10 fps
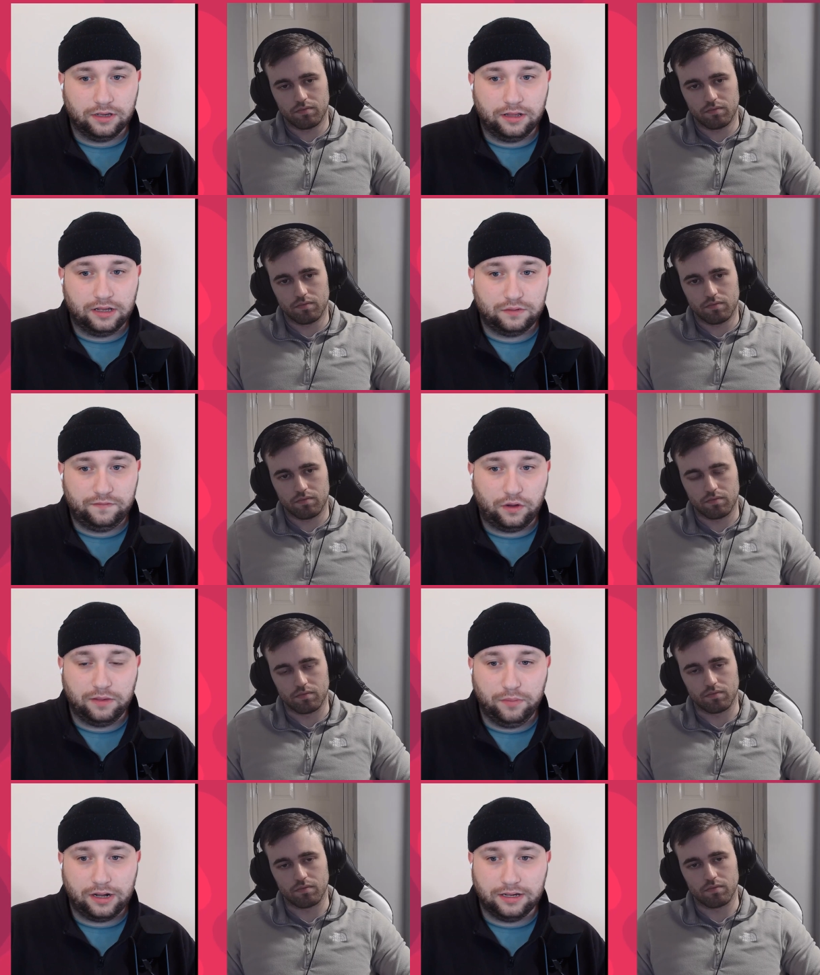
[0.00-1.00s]
Speaker 1: Like that's
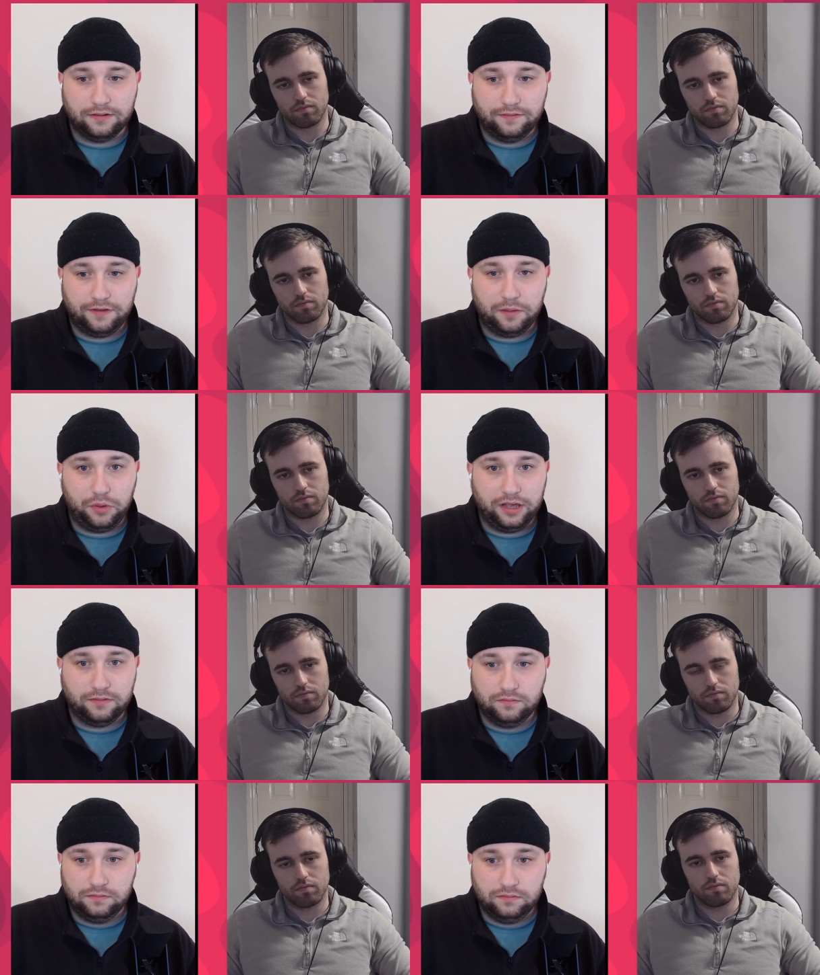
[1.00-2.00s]
fucking banging. Mm. Fair play.
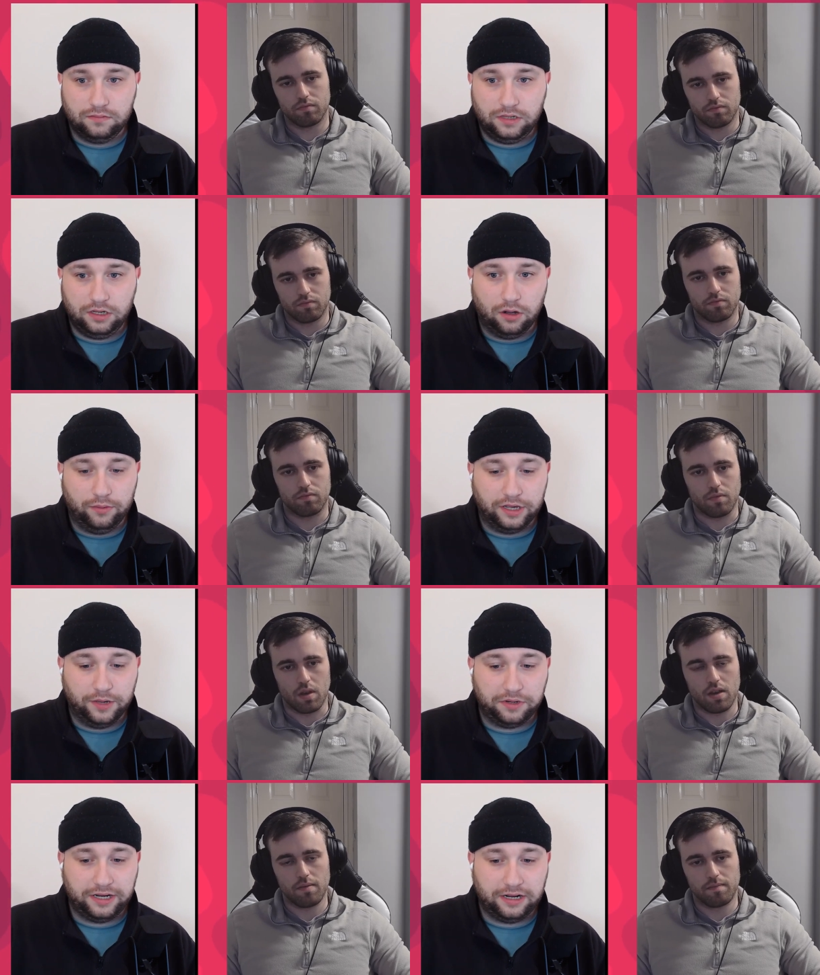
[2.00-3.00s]
You got what
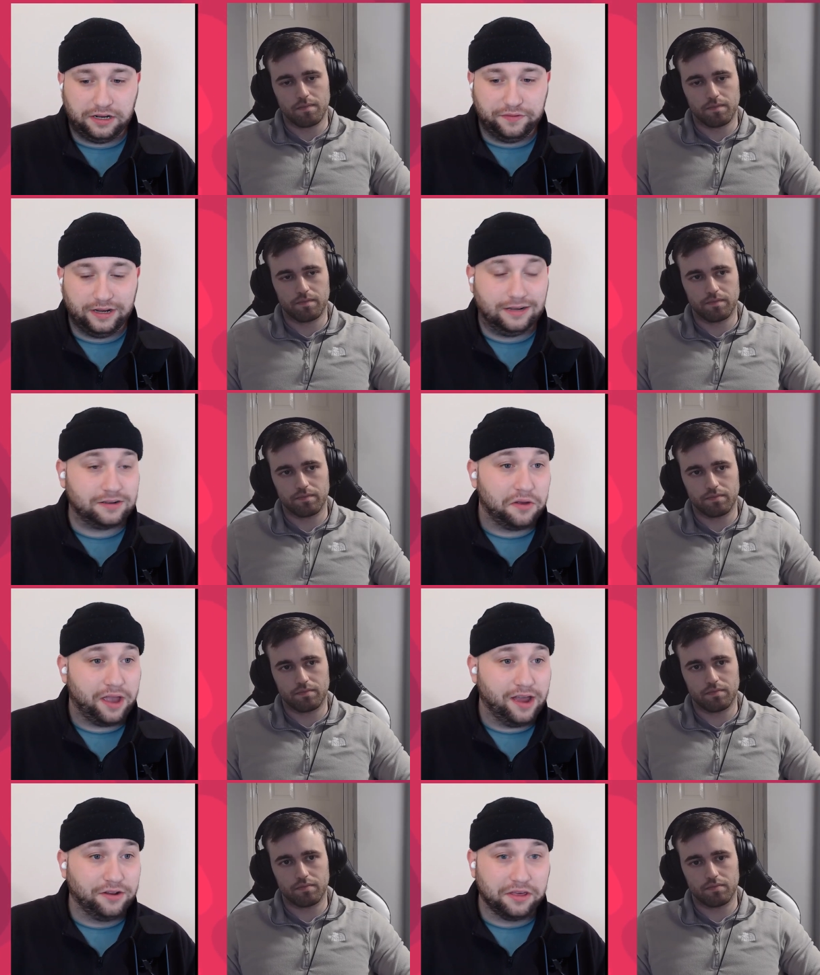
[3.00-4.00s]
you yeah. wanted out of it. Now go
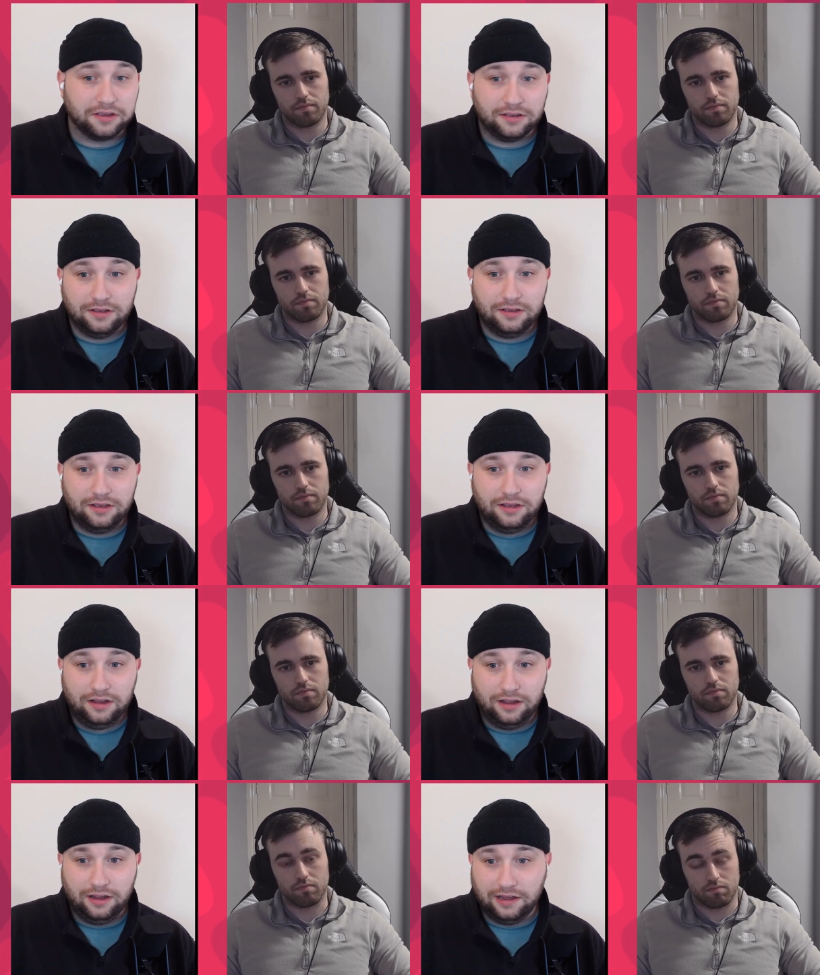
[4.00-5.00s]
get another.
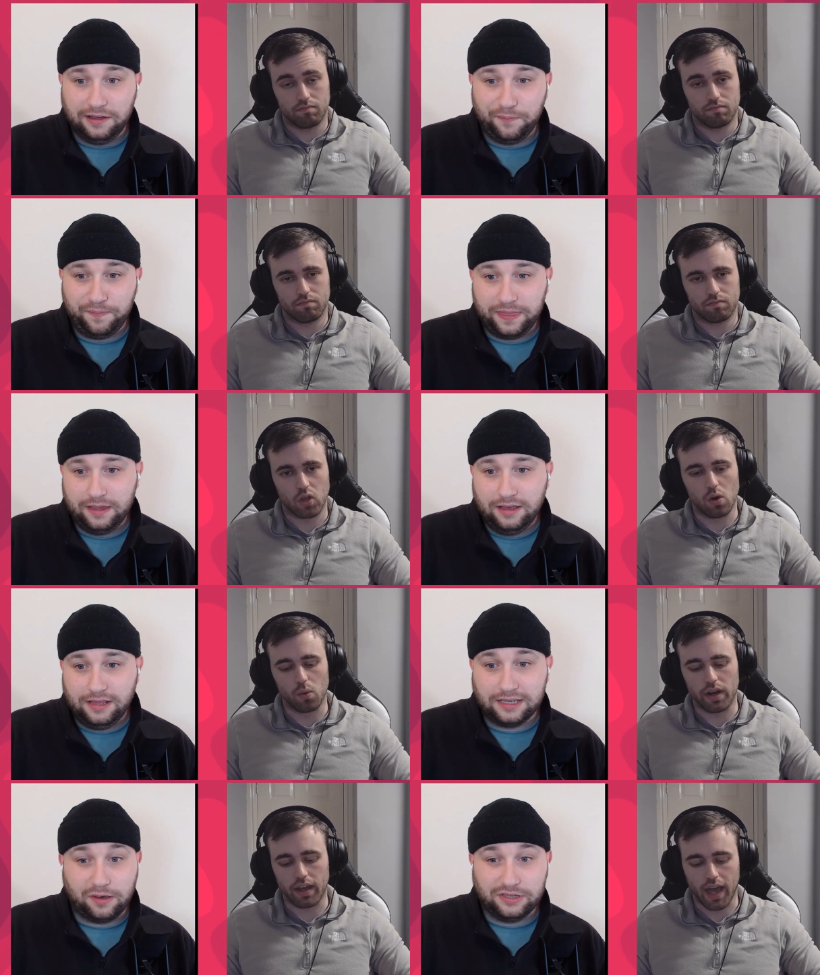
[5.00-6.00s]
Um,
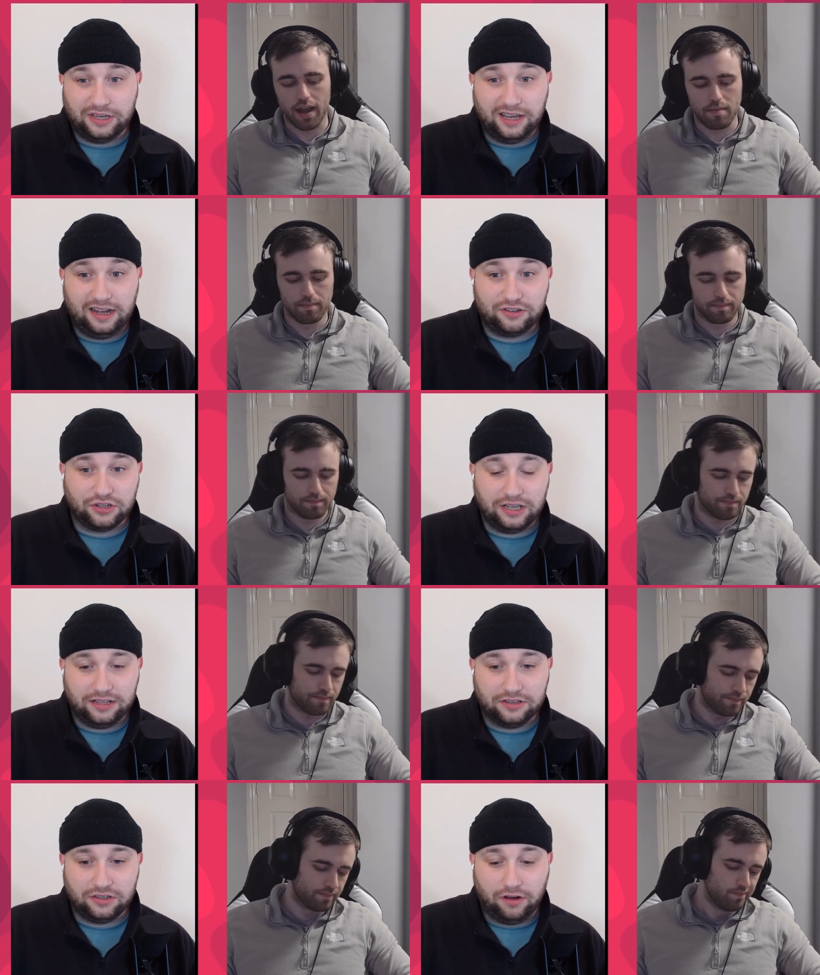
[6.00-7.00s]
that's how I see it. I just like
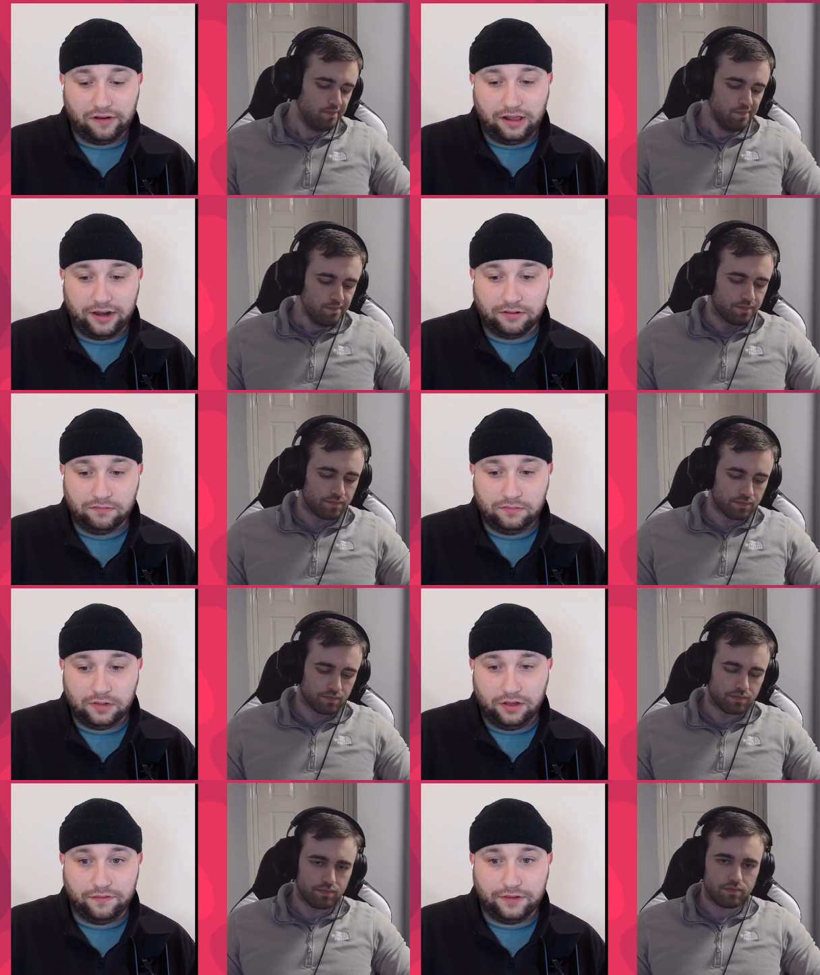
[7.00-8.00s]
the storyline
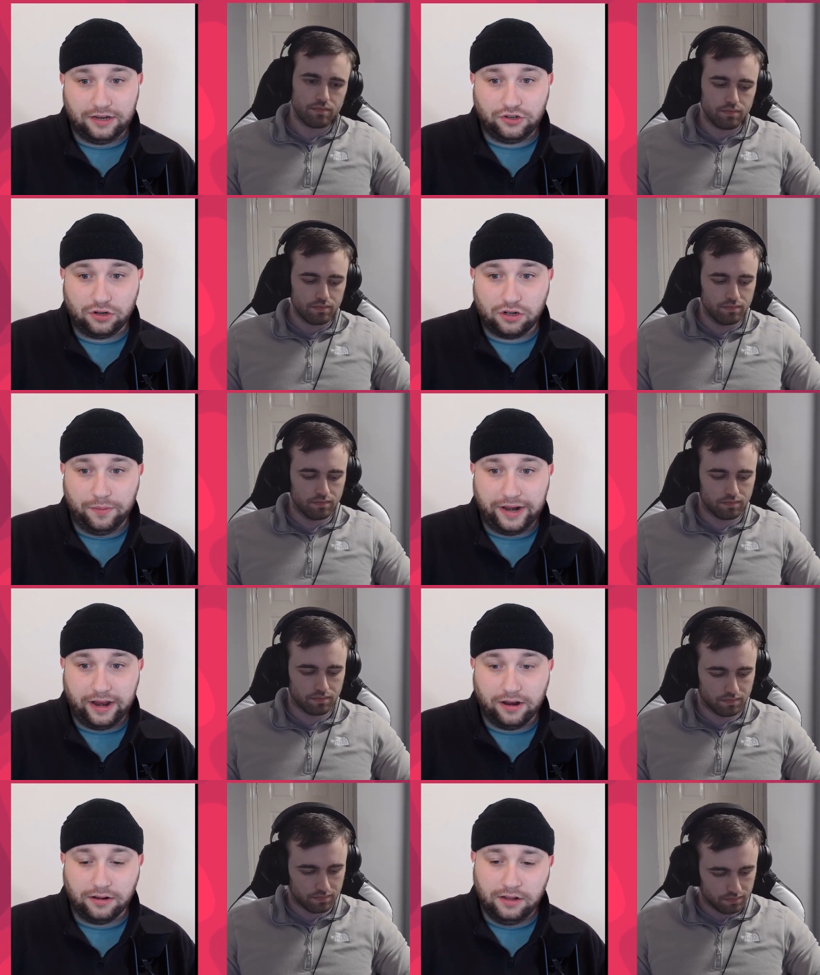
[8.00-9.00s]
of Nadeshot coming
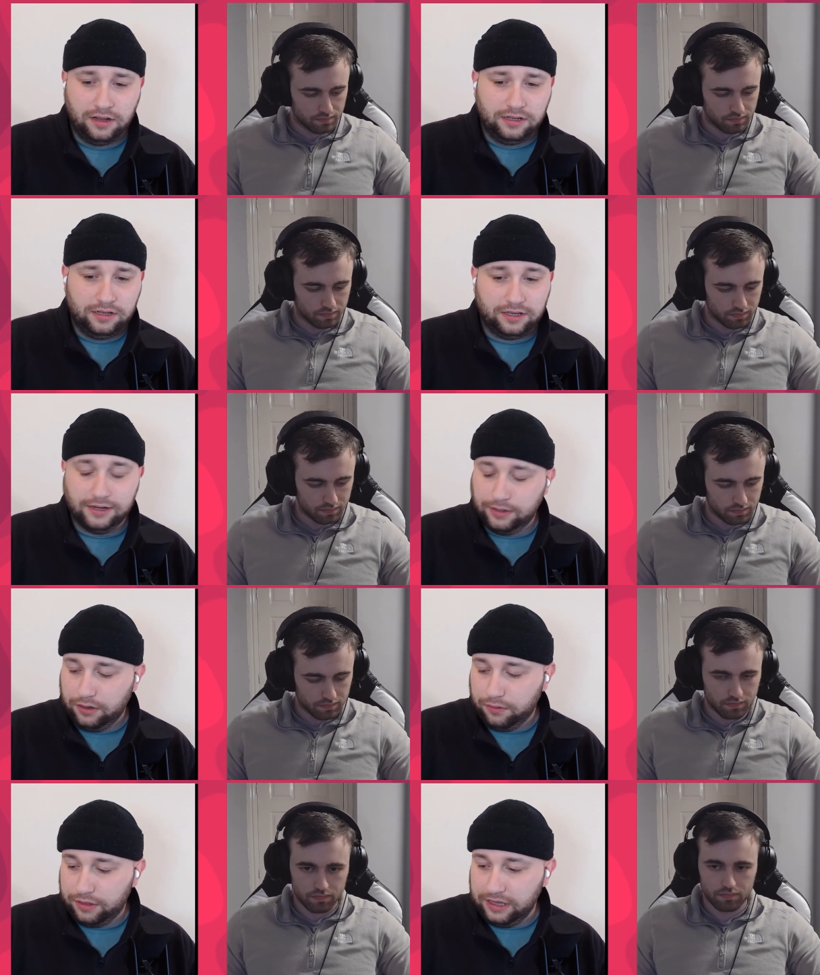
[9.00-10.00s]
in and you know the
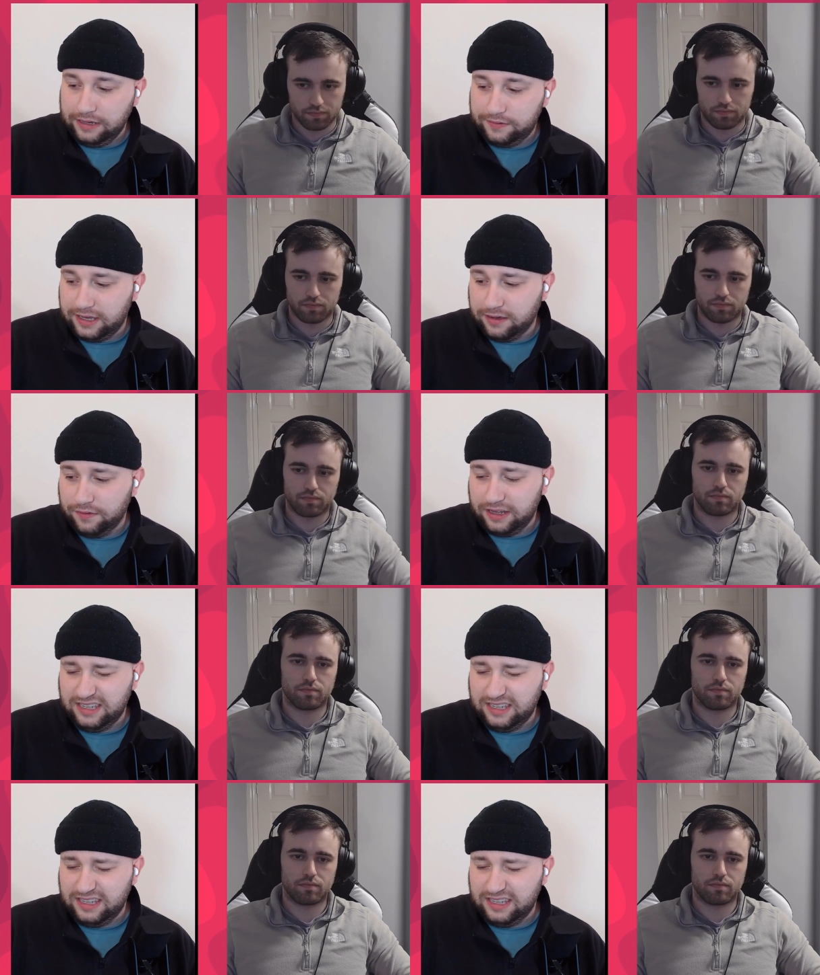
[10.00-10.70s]
whole thieves thing of like